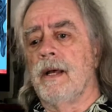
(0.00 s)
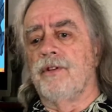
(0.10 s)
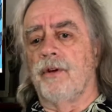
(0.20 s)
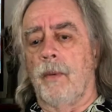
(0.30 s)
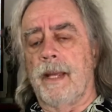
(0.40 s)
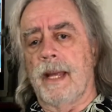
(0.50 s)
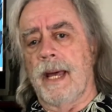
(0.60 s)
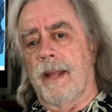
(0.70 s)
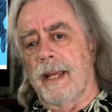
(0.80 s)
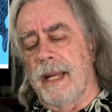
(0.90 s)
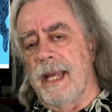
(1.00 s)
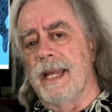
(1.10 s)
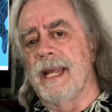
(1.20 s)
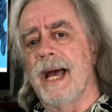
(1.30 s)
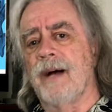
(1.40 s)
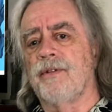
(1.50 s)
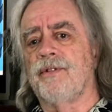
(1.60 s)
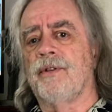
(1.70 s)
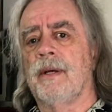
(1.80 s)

so we had like an in-house